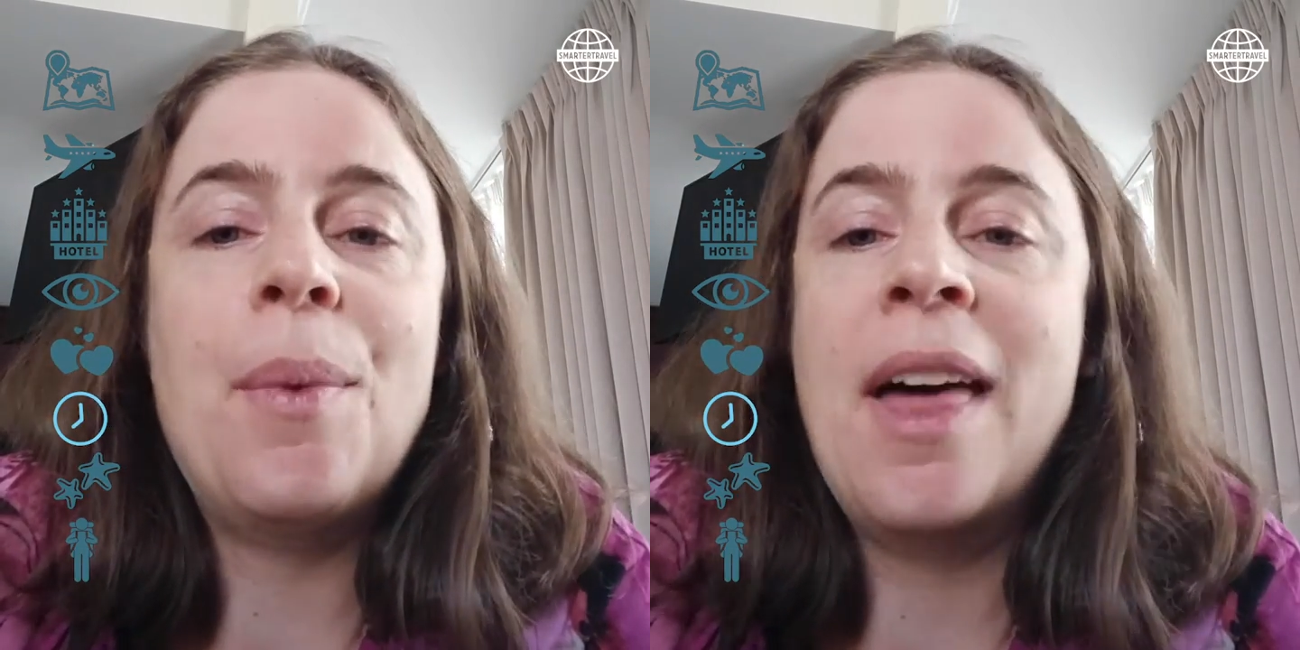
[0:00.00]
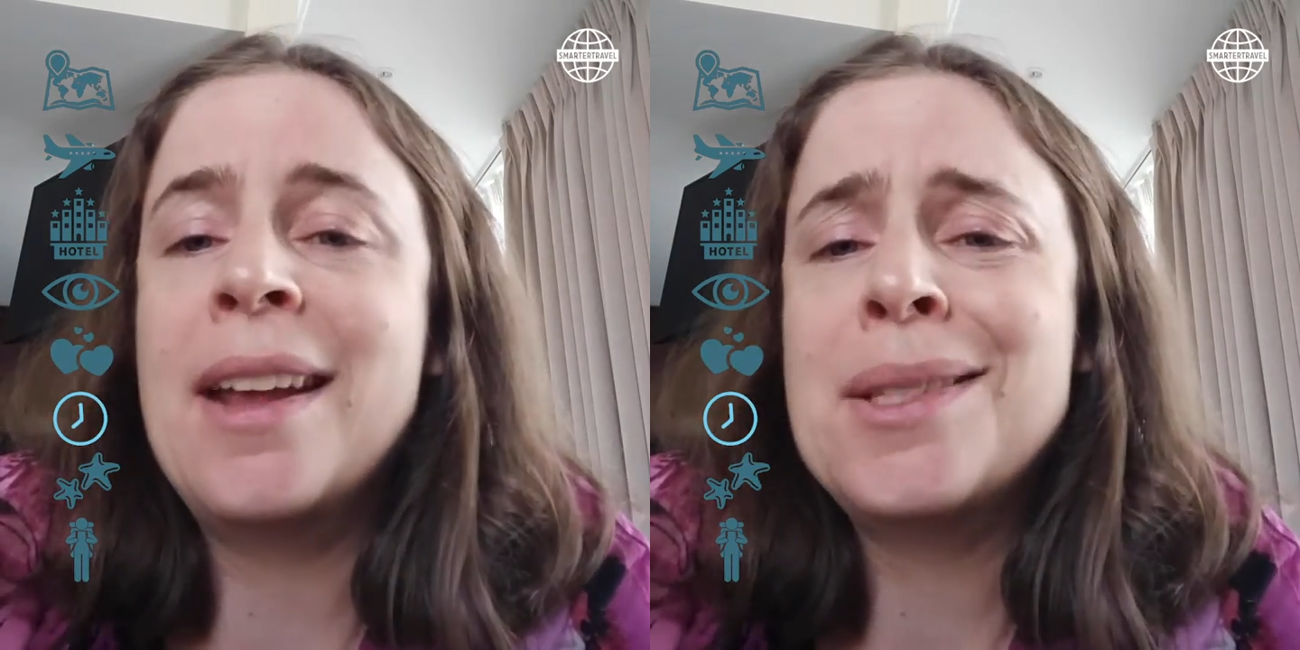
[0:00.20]

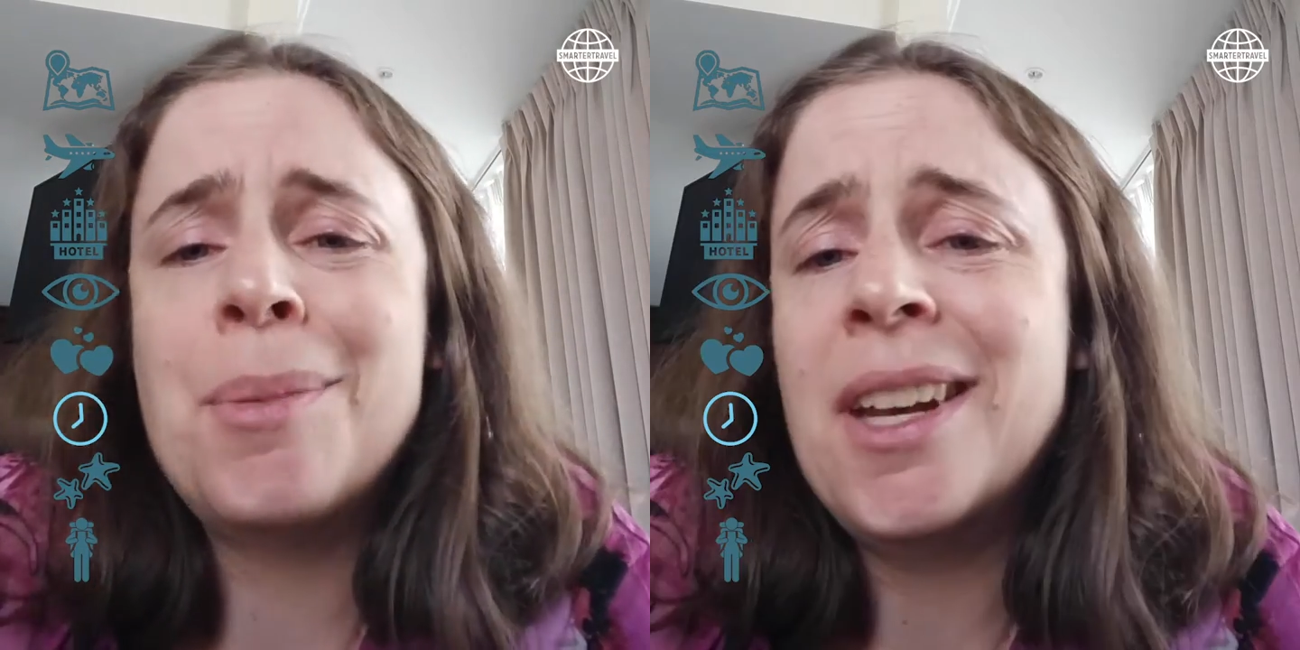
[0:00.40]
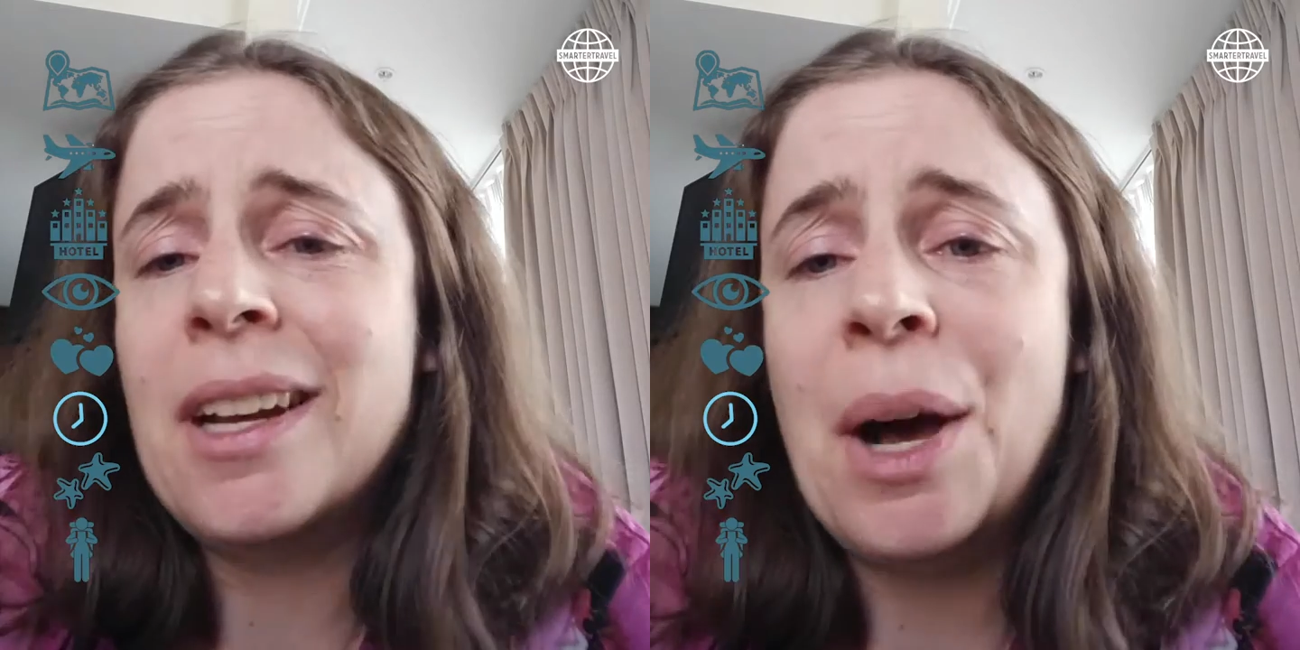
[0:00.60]
And I
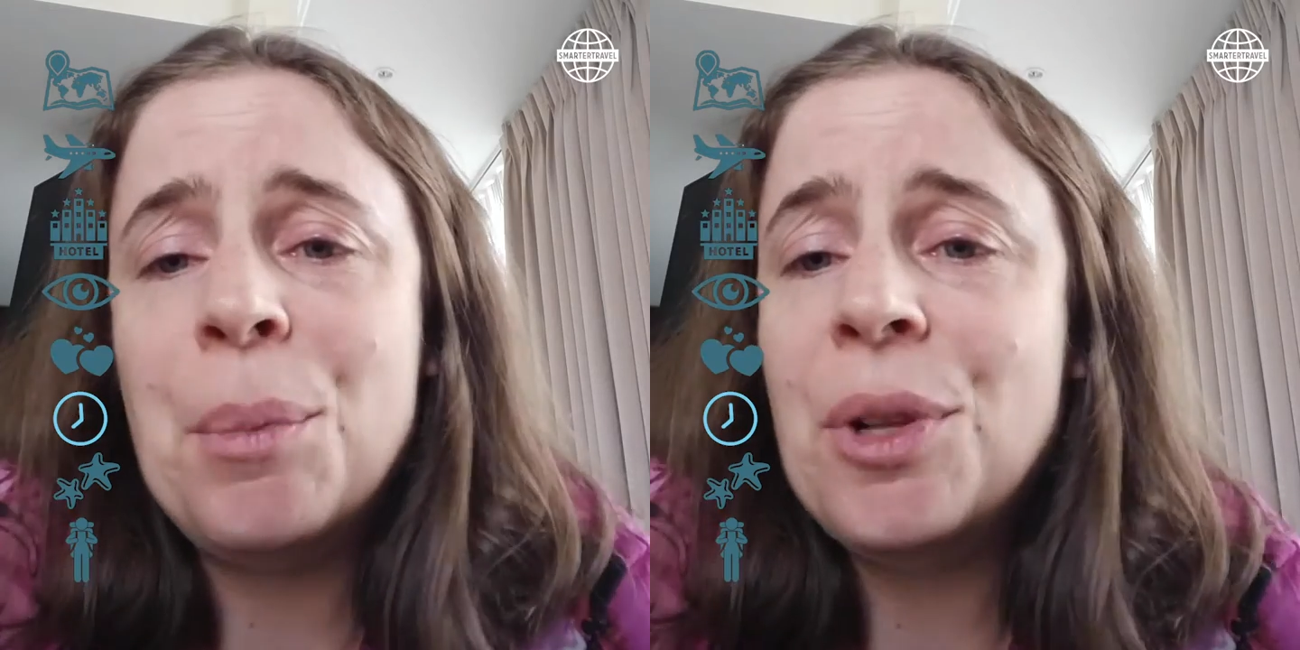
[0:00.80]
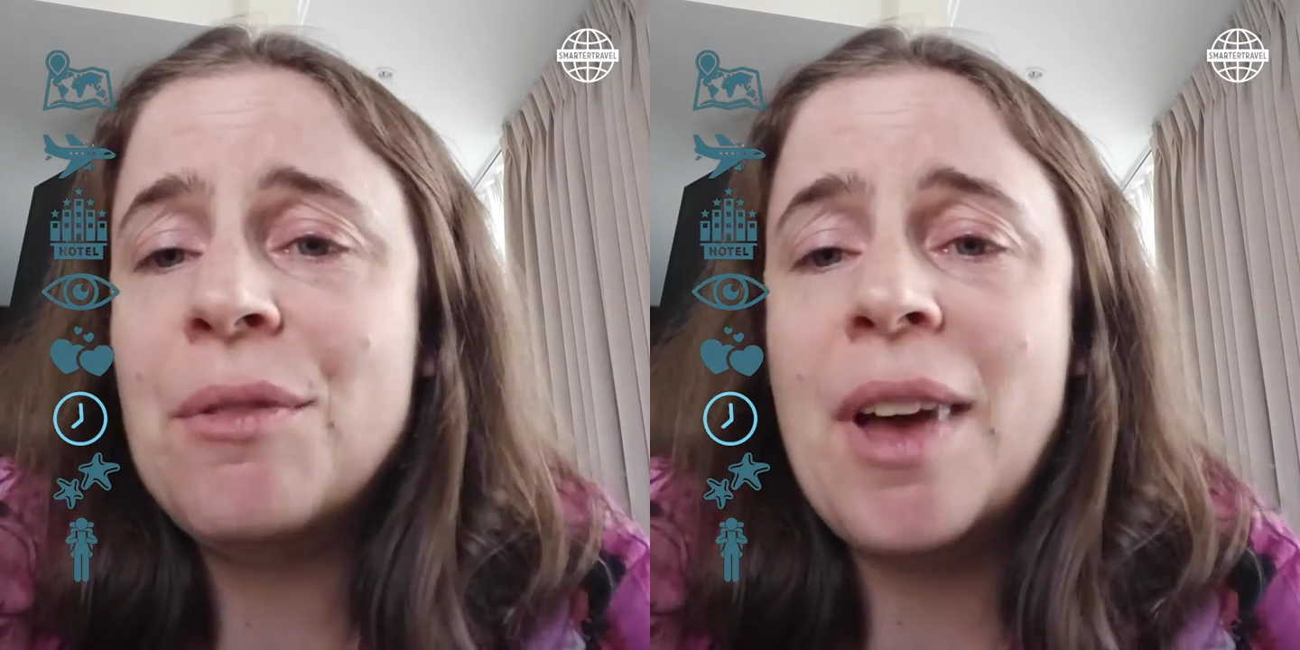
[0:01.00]
spent a
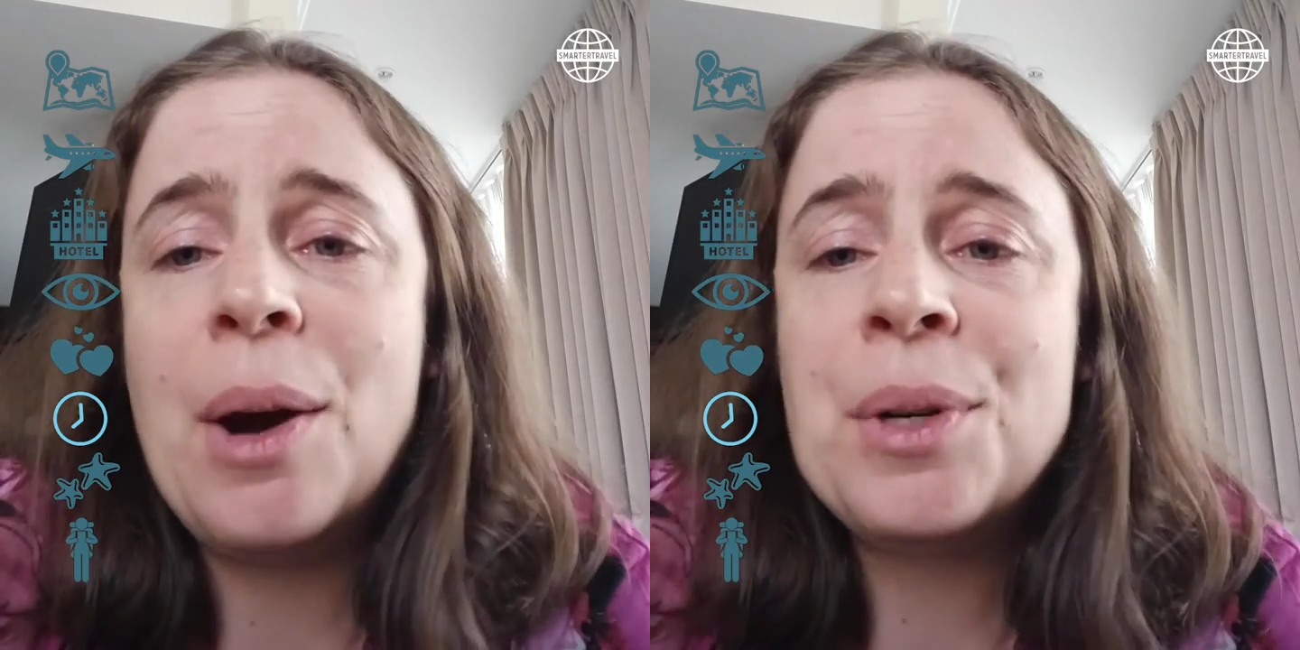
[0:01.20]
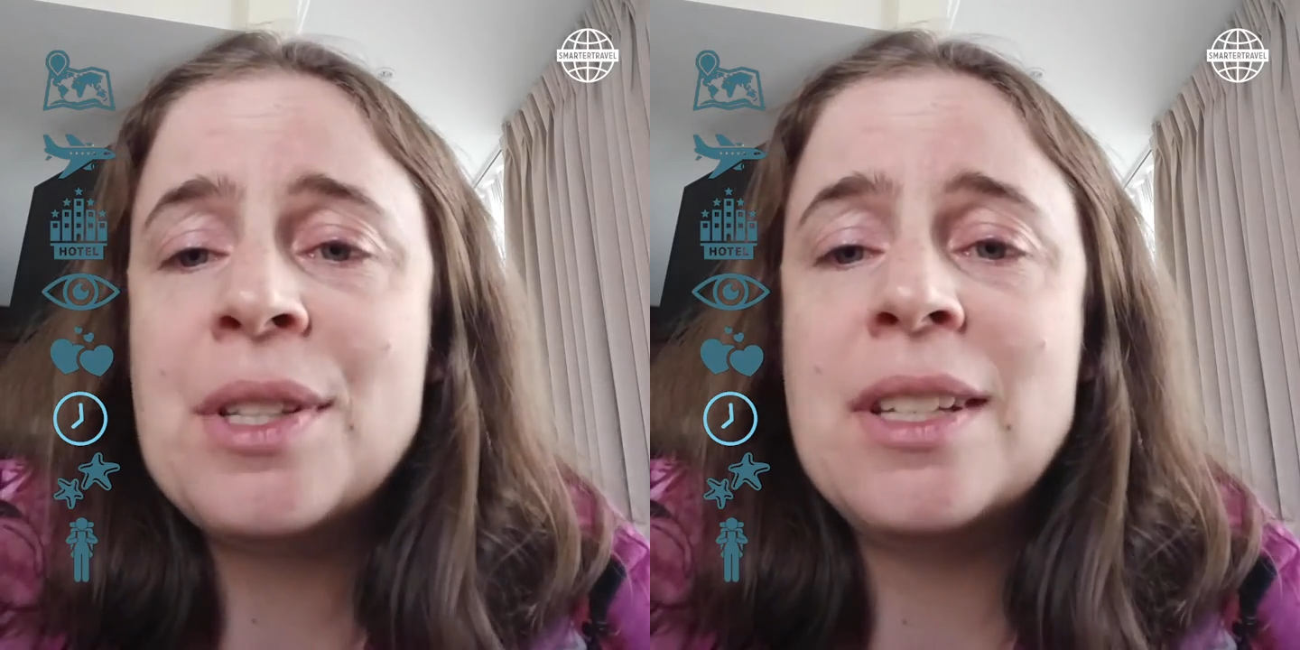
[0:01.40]
couple of
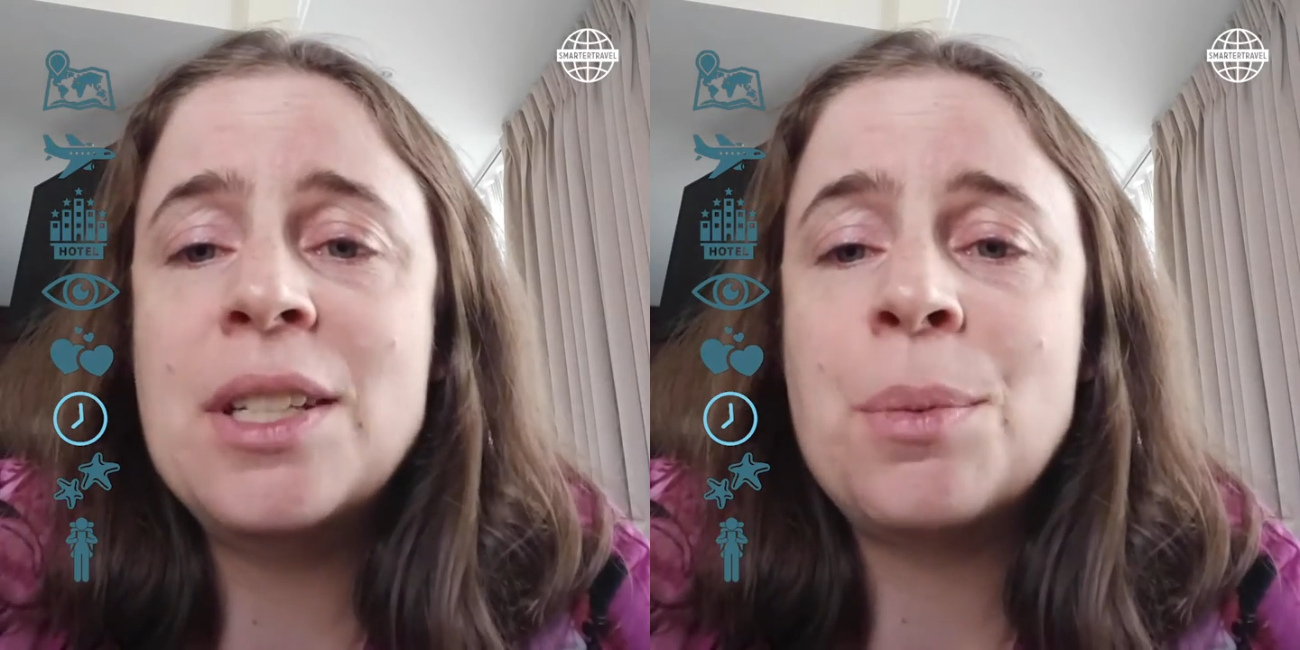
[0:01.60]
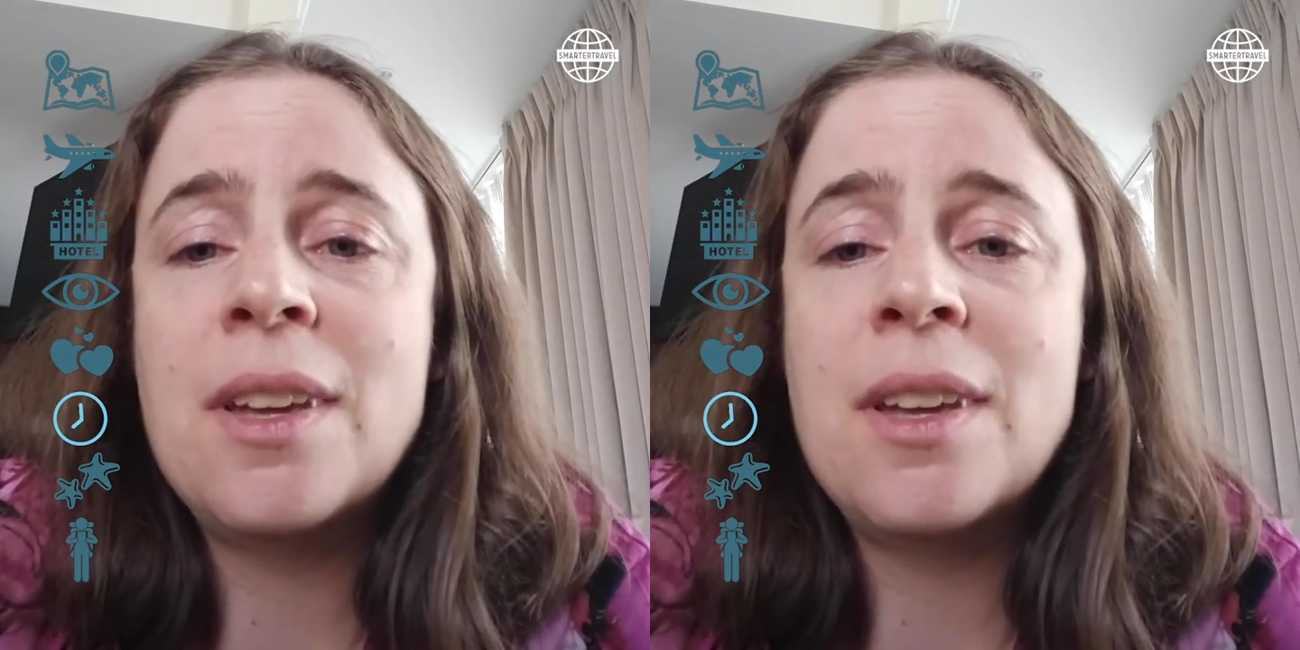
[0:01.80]
hours in each